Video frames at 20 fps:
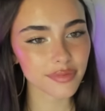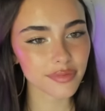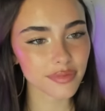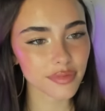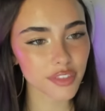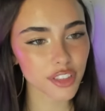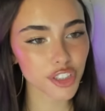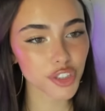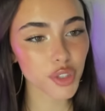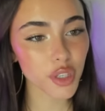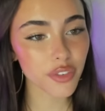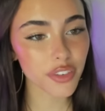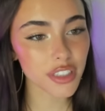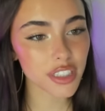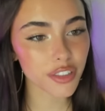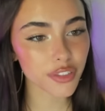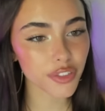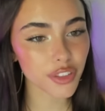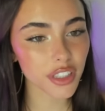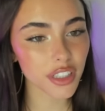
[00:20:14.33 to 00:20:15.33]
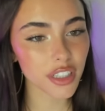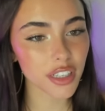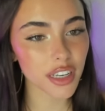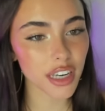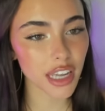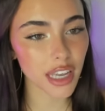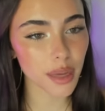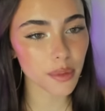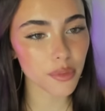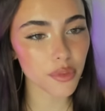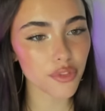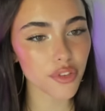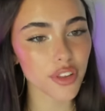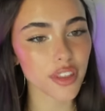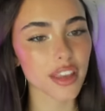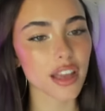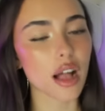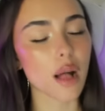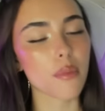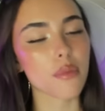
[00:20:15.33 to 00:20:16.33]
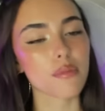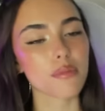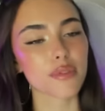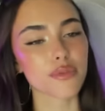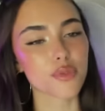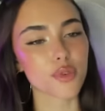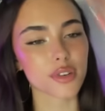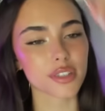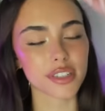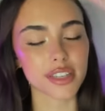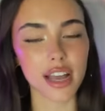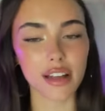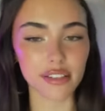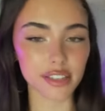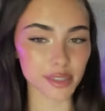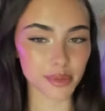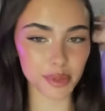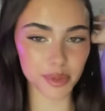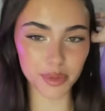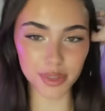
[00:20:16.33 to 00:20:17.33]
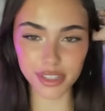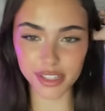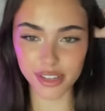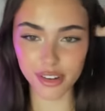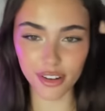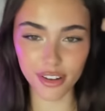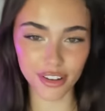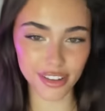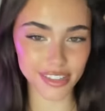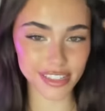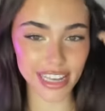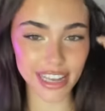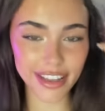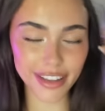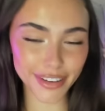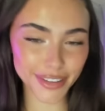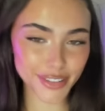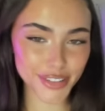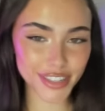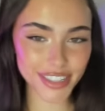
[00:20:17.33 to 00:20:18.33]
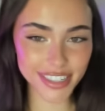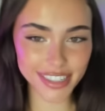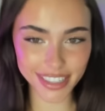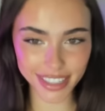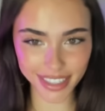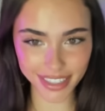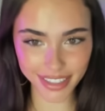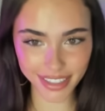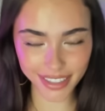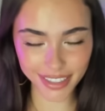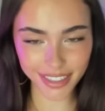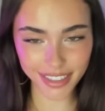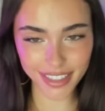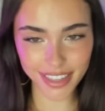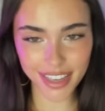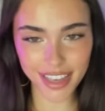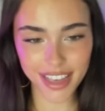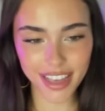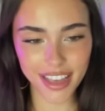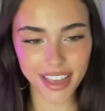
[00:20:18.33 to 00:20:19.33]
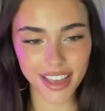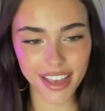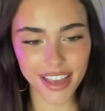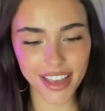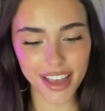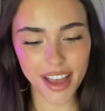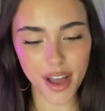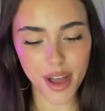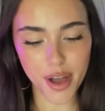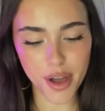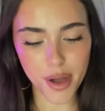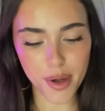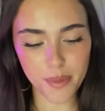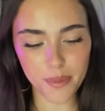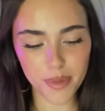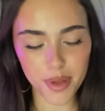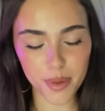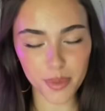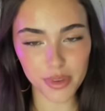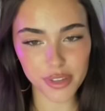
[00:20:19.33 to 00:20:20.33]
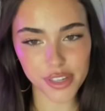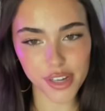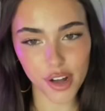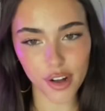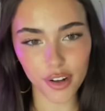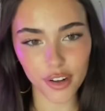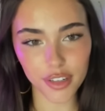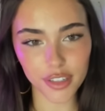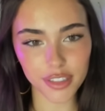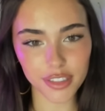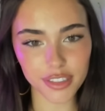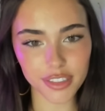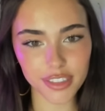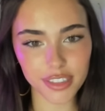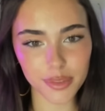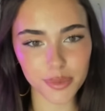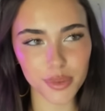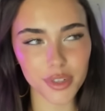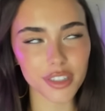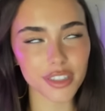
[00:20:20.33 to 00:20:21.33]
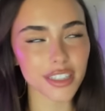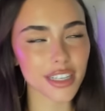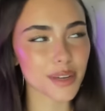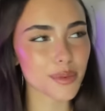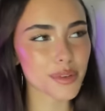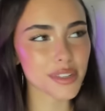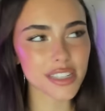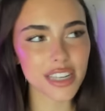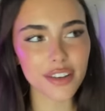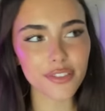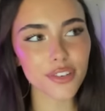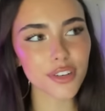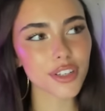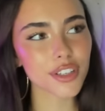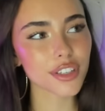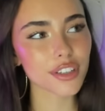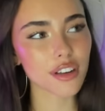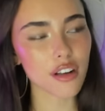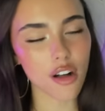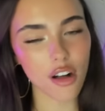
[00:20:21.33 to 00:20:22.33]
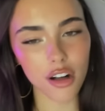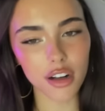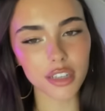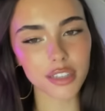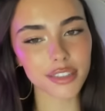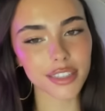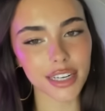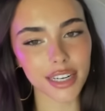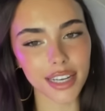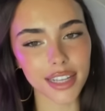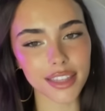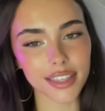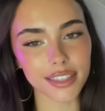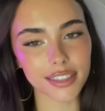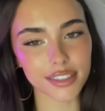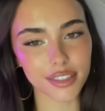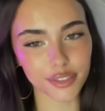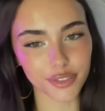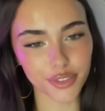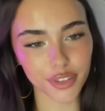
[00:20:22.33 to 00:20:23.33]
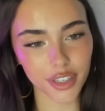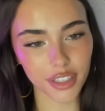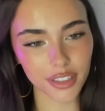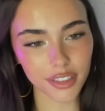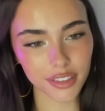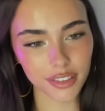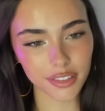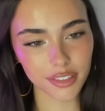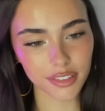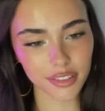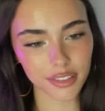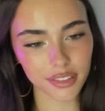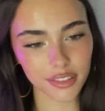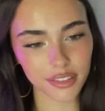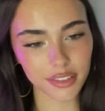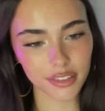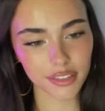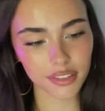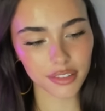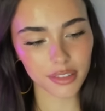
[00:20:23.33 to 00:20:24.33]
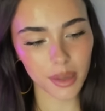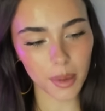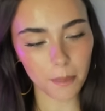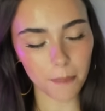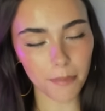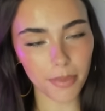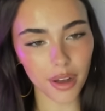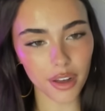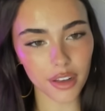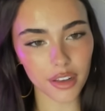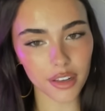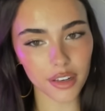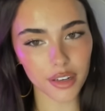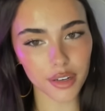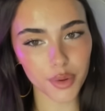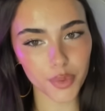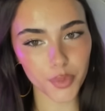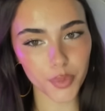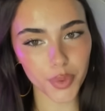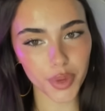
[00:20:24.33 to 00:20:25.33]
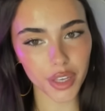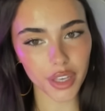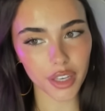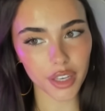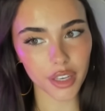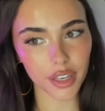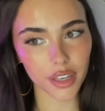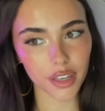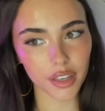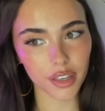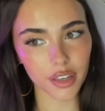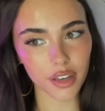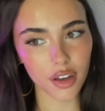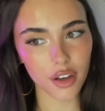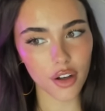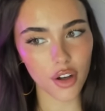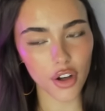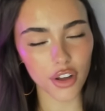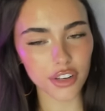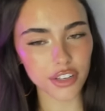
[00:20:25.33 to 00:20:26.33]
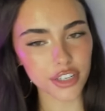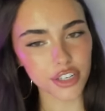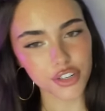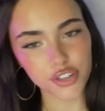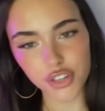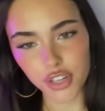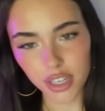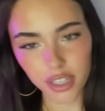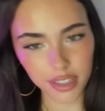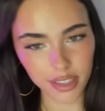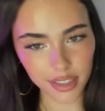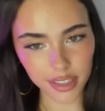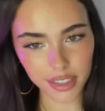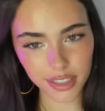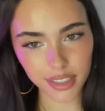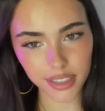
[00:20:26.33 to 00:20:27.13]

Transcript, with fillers: did you have a different name for the album before Silence Between Songs? I actually did. Um, it was called, well, it was never called anything different, but we auditioned